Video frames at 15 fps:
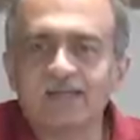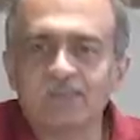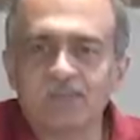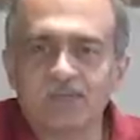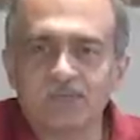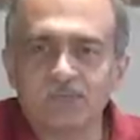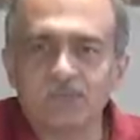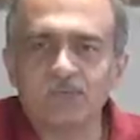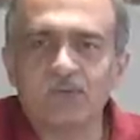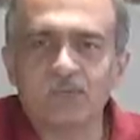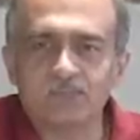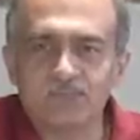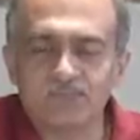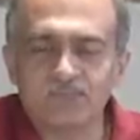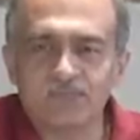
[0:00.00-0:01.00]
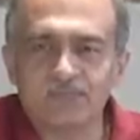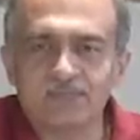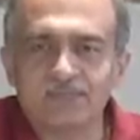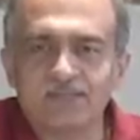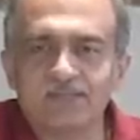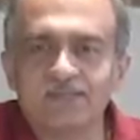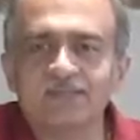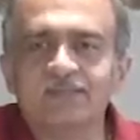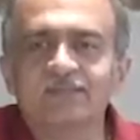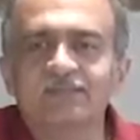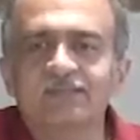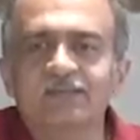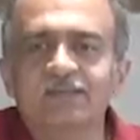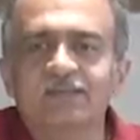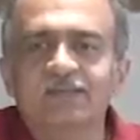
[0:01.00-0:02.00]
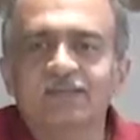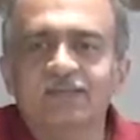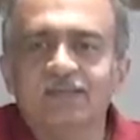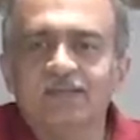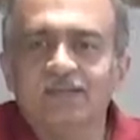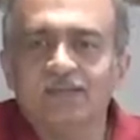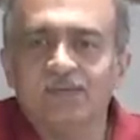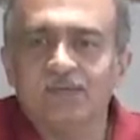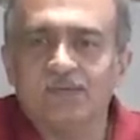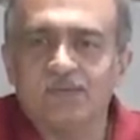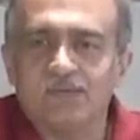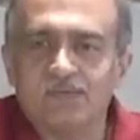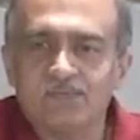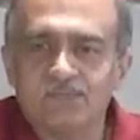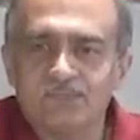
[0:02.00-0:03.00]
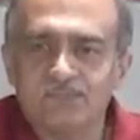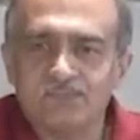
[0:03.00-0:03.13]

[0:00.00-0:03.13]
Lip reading: and my own observations of